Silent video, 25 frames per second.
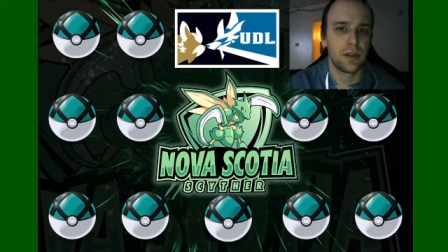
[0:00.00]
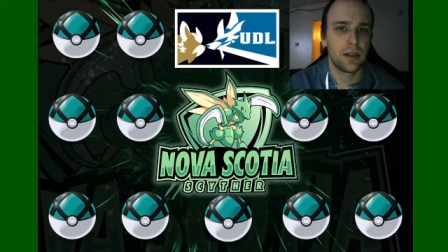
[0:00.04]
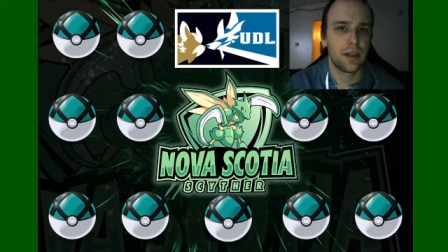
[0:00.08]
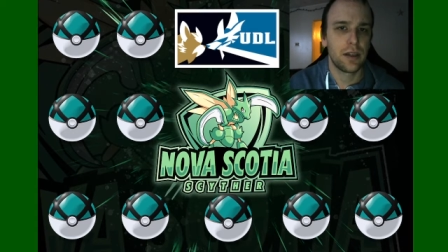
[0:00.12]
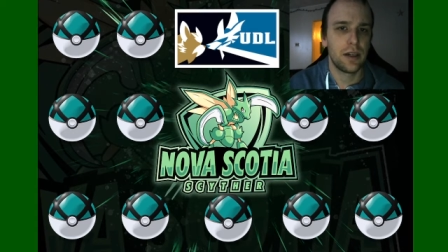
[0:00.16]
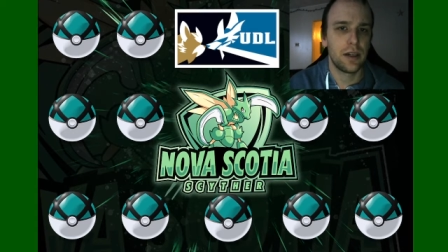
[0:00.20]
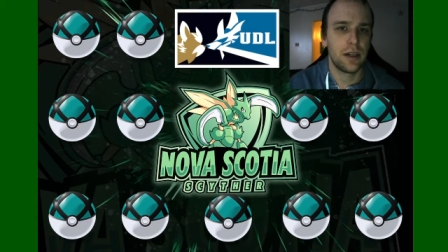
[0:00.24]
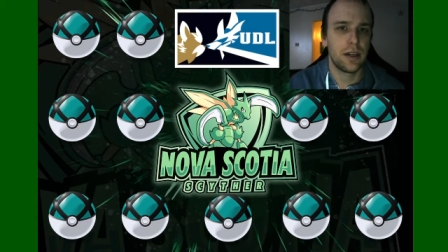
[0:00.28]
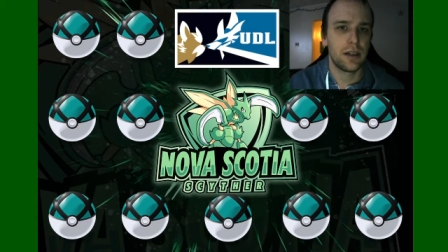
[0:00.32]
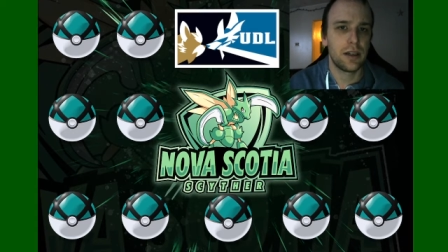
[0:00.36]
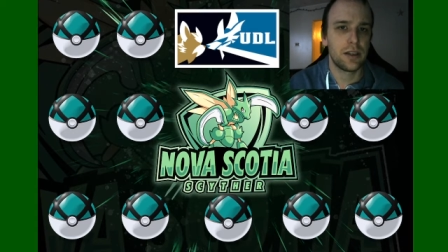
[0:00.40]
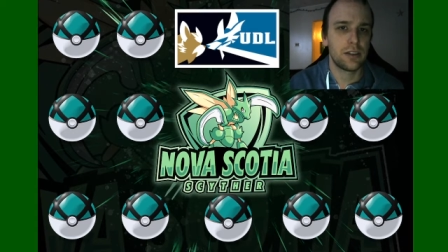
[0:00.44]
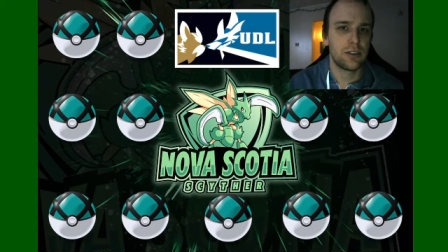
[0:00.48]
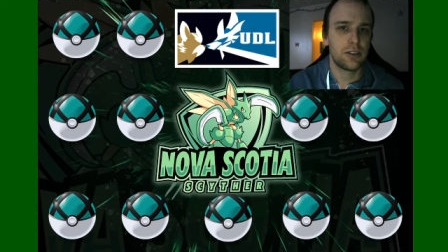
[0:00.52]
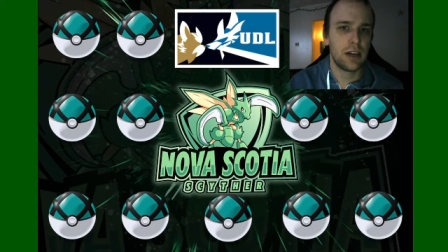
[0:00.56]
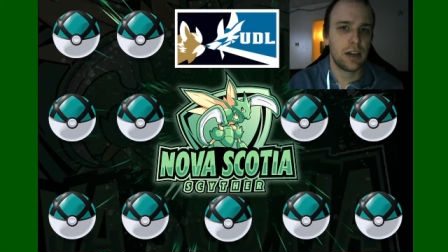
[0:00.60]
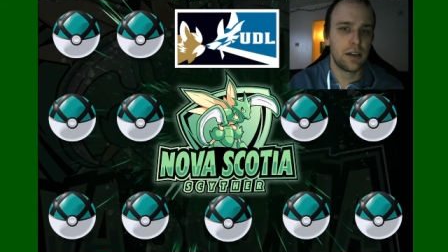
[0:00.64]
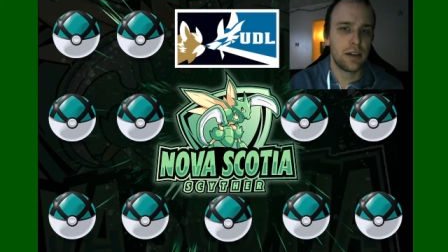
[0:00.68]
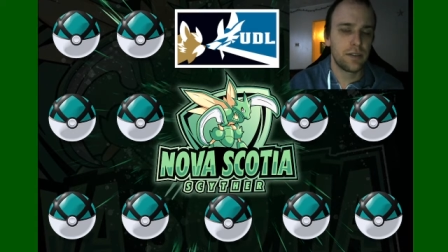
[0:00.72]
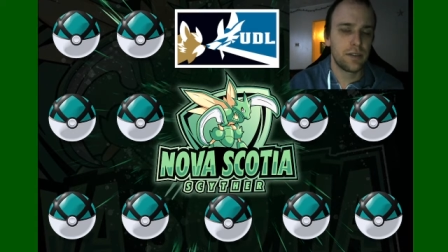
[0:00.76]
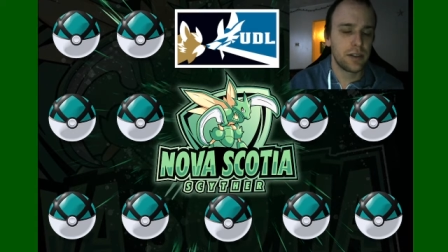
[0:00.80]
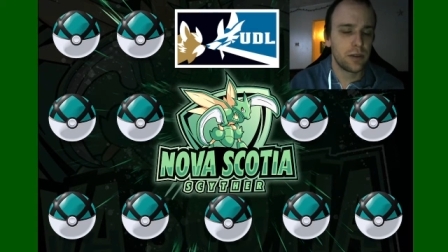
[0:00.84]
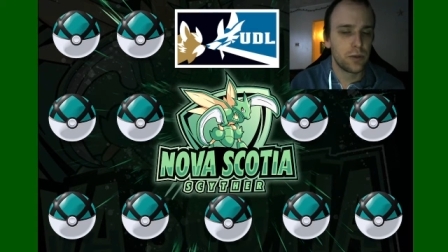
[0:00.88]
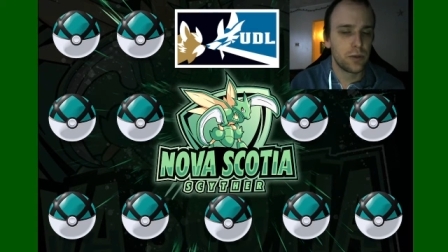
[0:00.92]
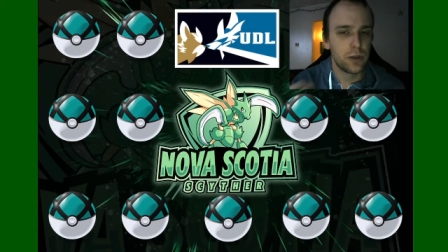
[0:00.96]
The
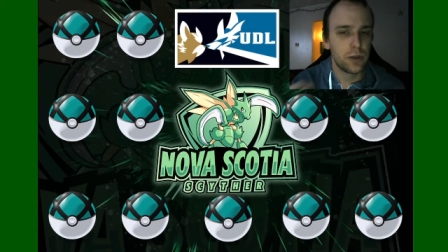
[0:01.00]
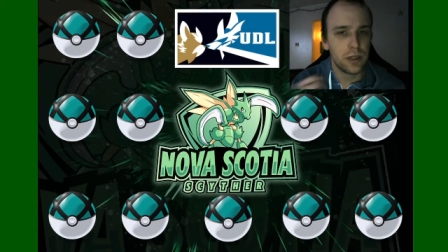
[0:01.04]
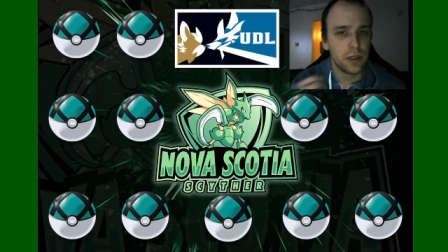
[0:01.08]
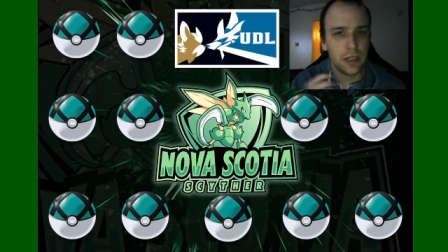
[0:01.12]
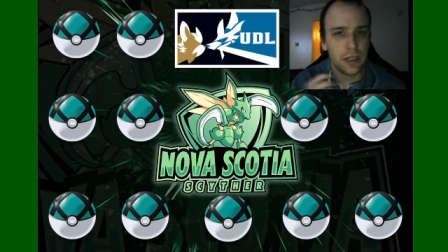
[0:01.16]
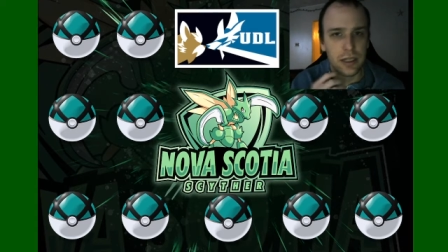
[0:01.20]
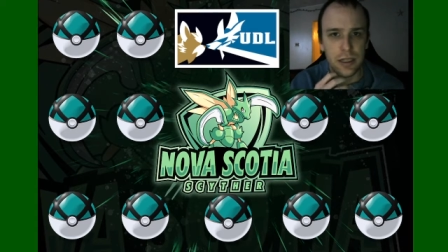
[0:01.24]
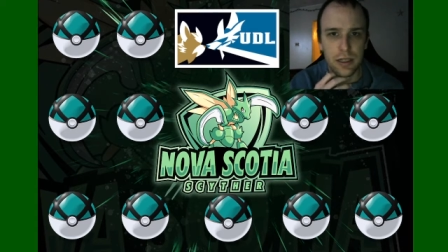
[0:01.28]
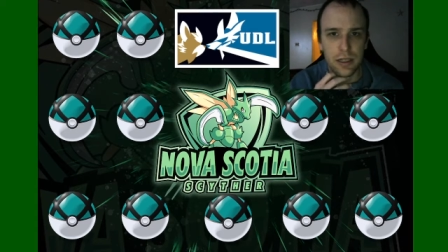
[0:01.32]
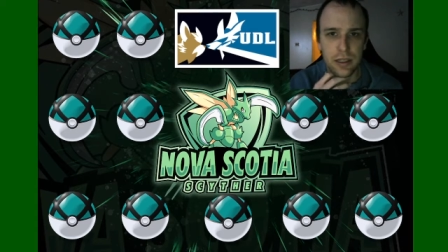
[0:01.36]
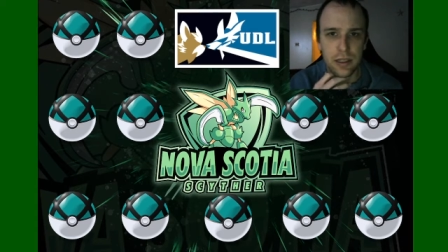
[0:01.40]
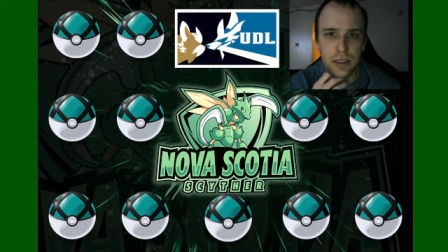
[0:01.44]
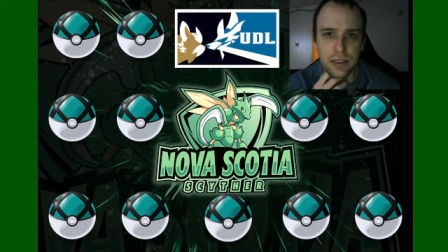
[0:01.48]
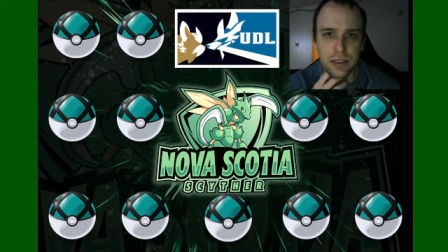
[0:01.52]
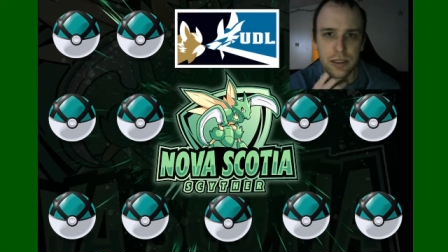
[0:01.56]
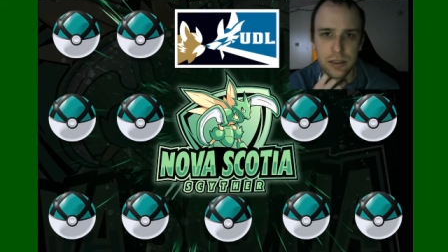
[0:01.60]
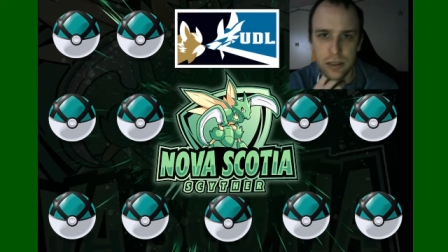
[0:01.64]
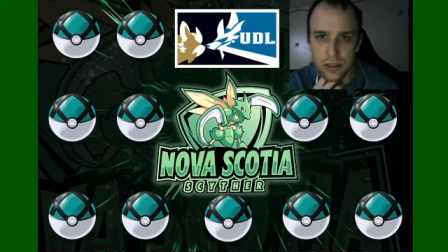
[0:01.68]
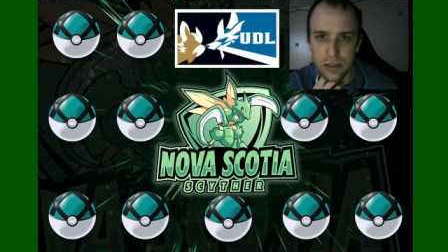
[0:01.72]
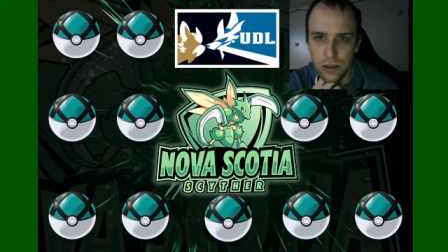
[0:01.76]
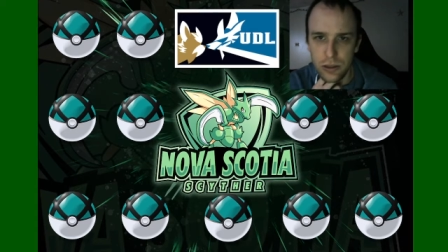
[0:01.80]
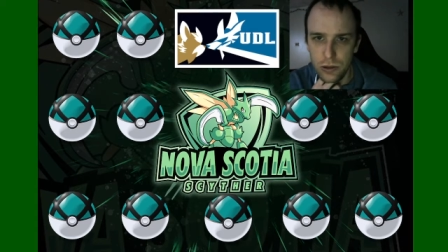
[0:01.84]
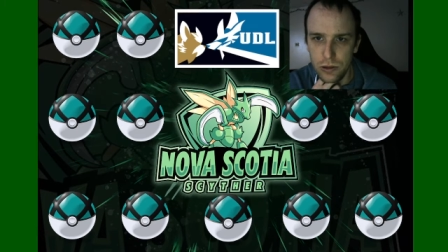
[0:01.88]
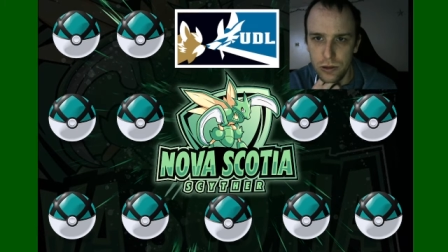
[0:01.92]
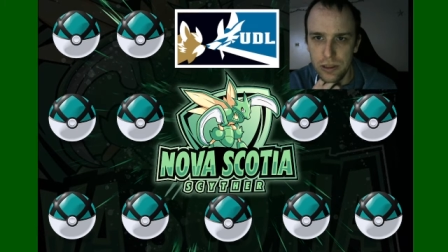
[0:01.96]
draft league we're in is the
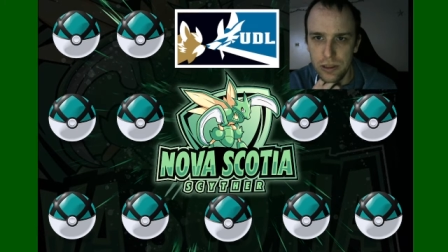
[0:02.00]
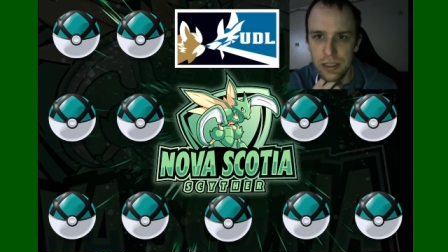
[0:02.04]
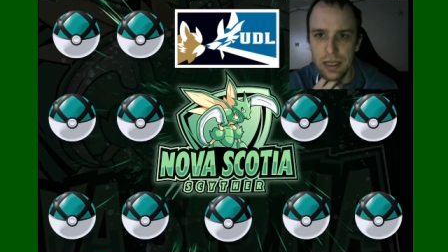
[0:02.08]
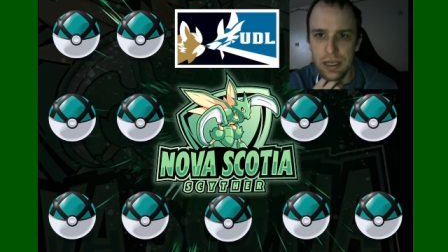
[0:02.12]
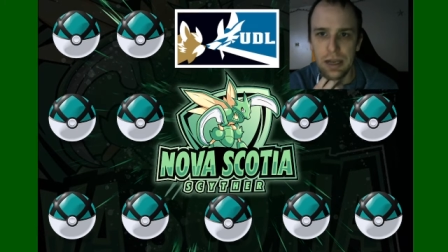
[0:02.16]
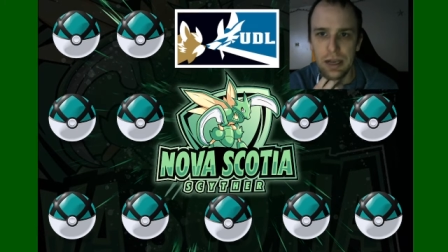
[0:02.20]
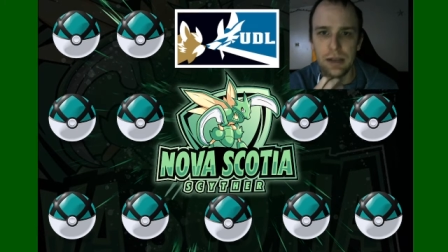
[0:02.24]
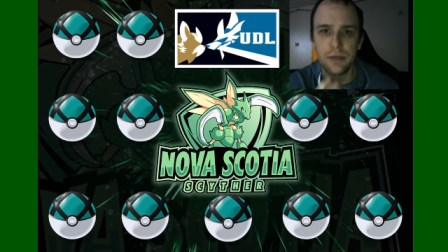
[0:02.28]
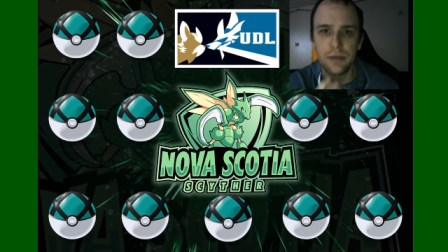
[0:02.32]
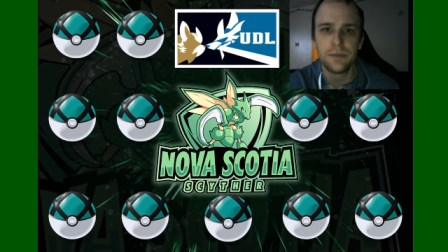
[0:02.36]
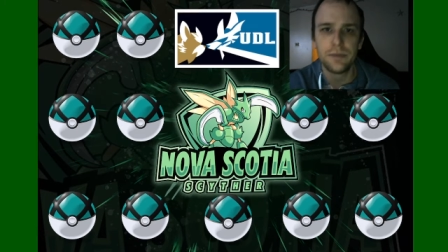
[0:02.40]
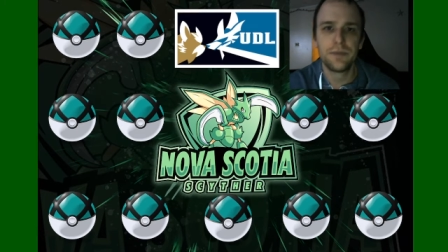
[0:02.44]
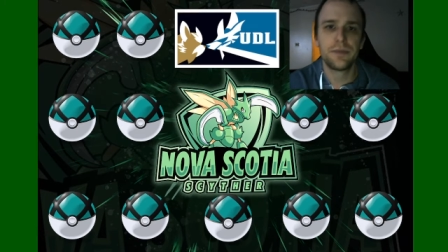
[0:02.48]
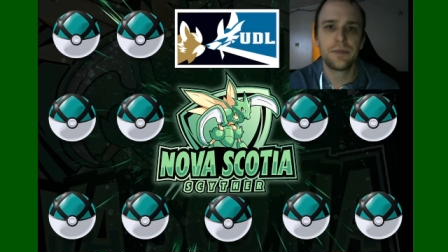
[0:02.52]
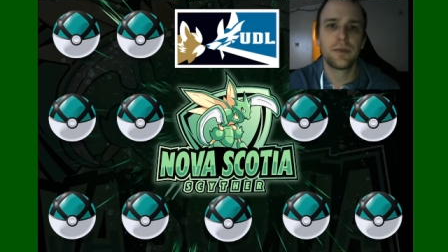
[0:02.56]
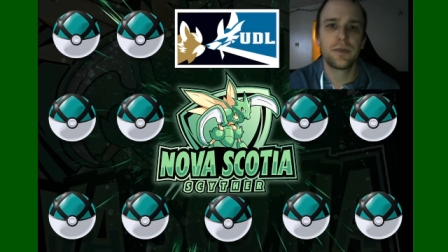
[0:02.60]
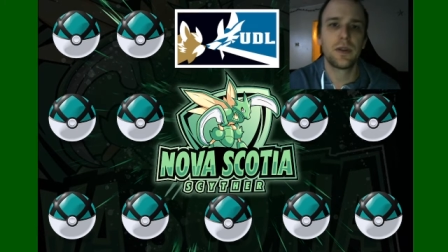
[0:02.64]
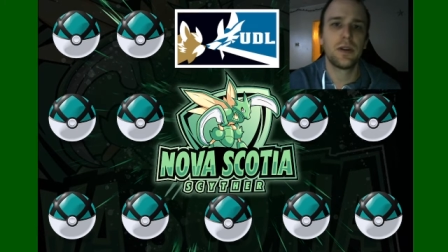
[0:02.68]
UDL,